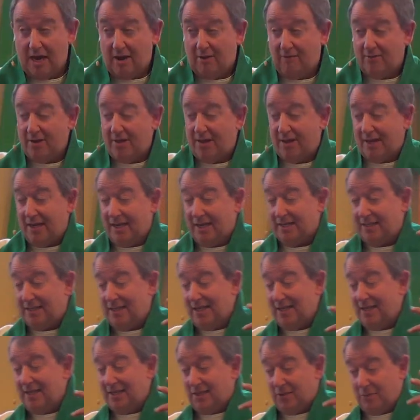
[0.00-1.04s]
Everything is
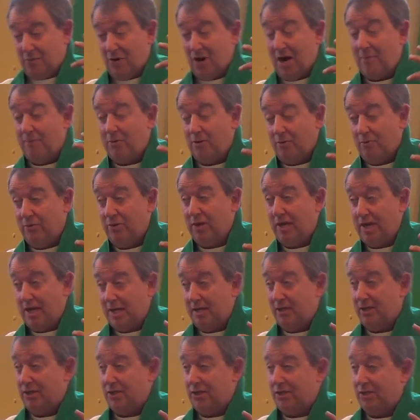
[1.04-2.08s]
in its proper
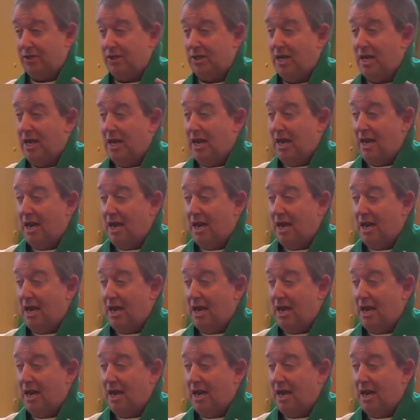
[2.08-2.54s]
place.